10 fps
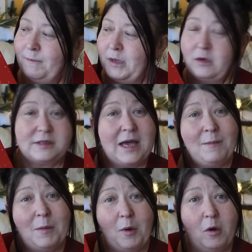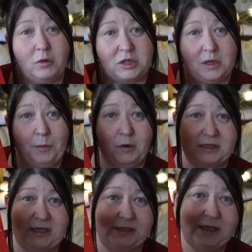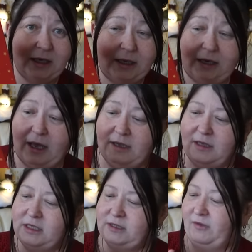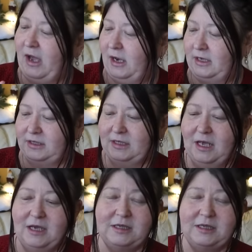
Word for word: because Emma bought a box exactly like this for Alice.